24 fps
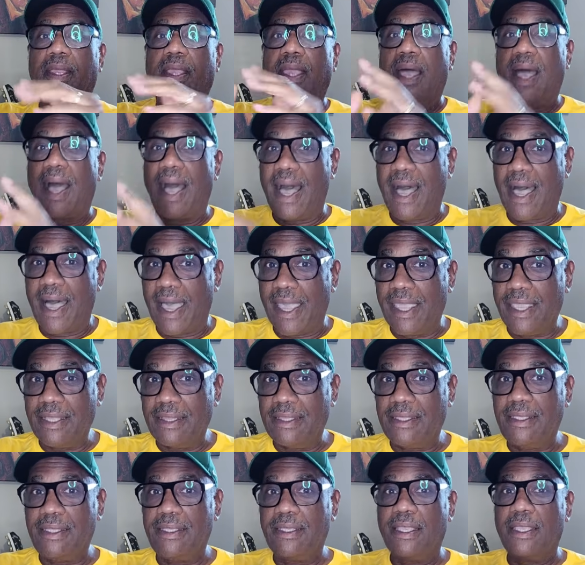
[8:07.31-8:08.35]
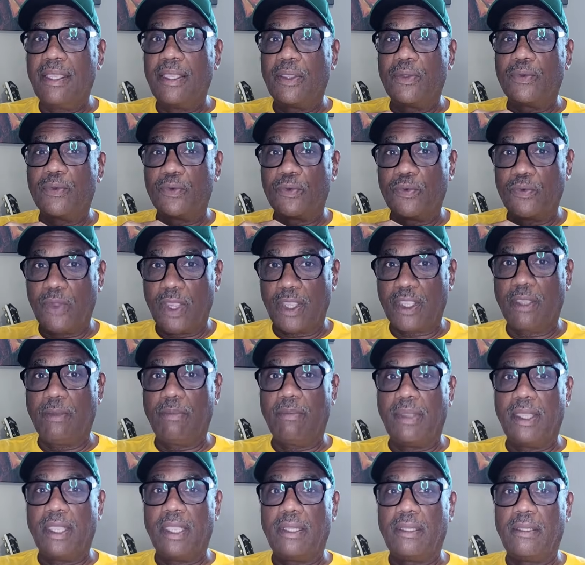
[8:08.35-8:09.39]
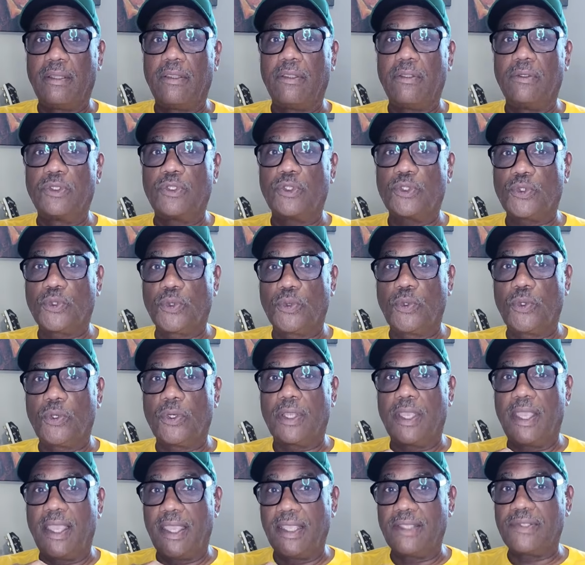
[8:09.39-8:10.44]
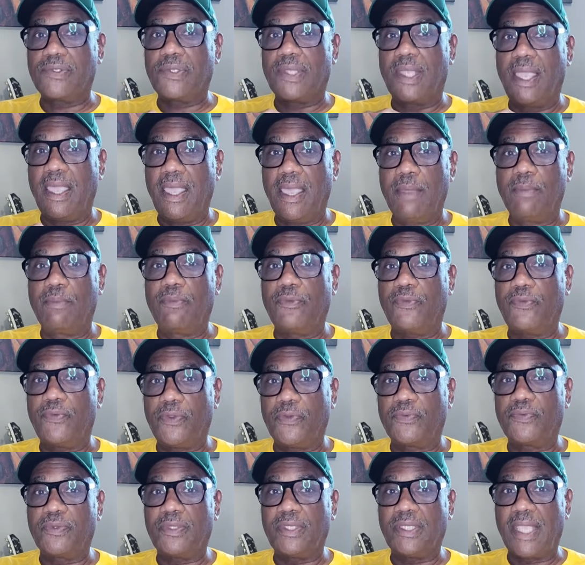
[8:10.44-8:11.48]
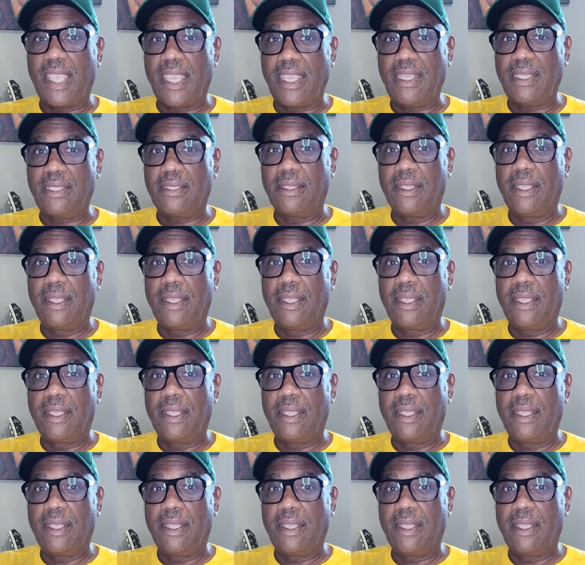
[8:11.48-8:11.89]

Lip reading: highly recommend the Shure SM58